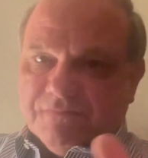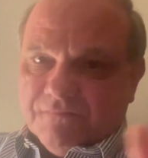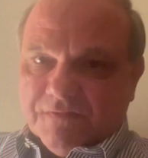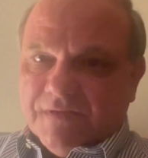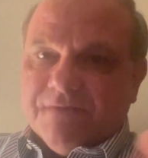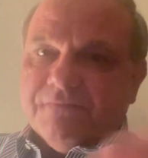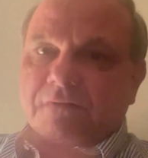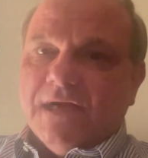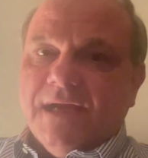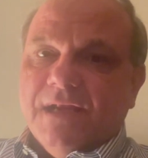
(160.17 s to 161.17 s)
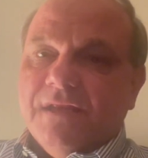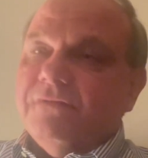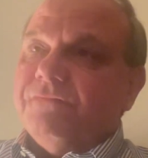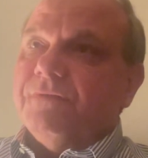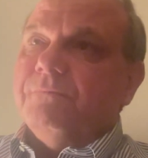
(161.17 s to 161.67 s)
a wide variety
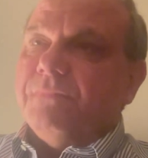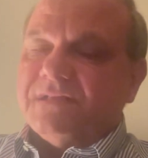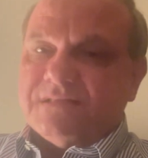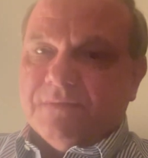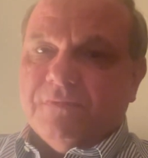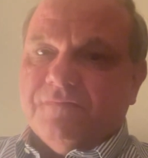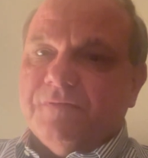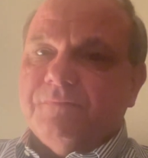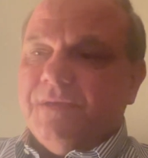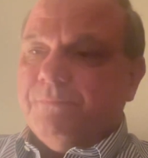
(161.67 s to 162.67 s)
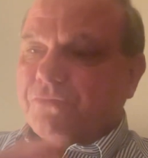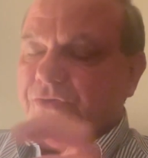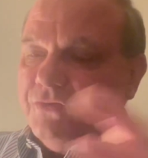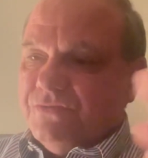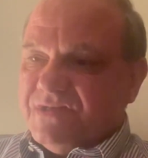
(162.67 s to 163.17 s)
of them, but some of them, they
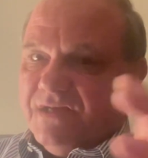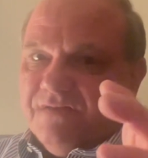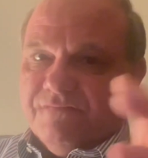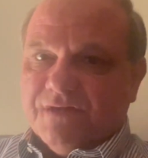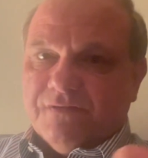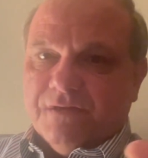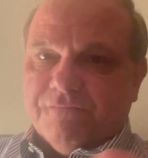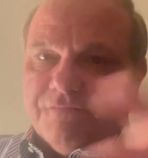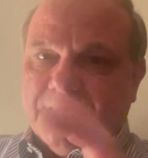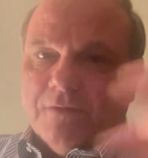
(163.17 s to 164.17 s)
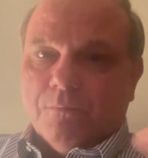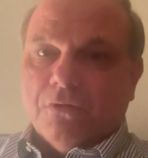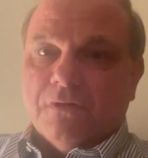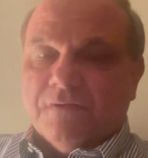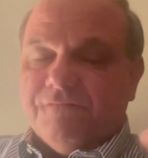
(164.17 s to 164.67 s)
produce a
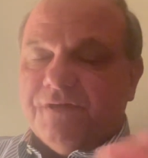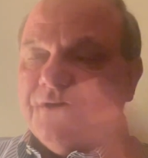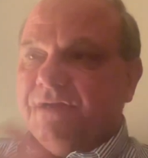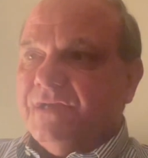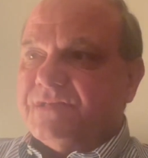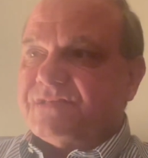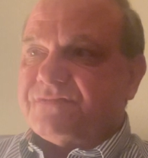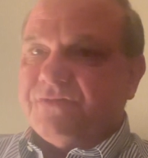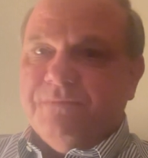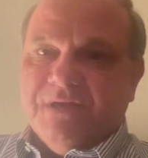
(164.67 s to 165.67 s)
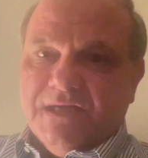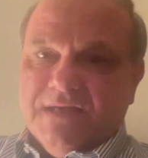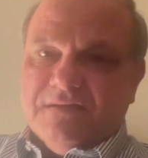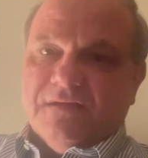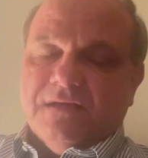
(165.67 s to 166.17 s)
fireball, a very extreme heat